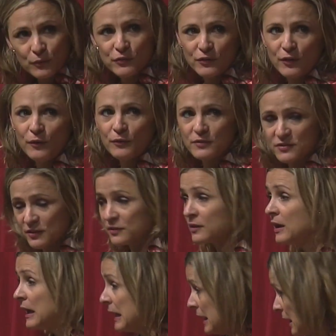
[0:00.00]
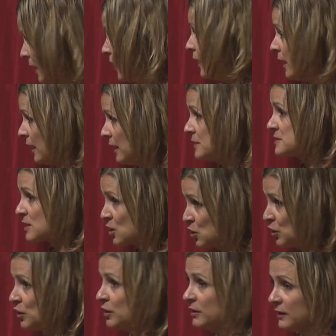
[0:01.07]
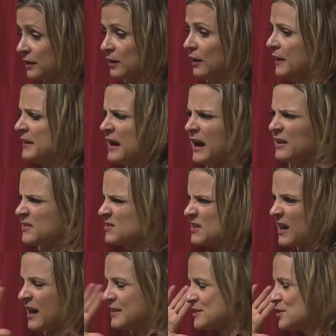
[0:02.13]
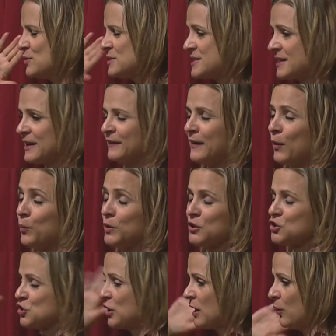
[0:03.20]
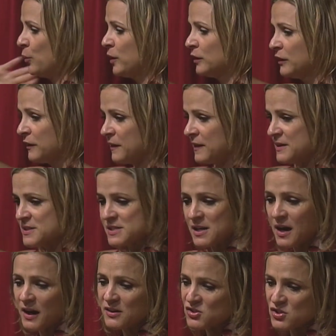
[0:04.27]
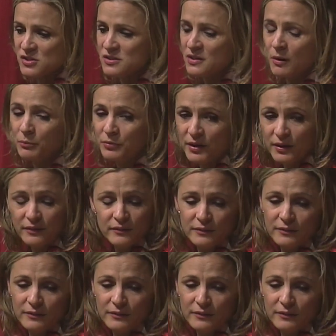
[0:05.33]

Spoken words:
So it's a good little, and I got so sick of that wheelchair, I wheeled to the east side and just dumped it.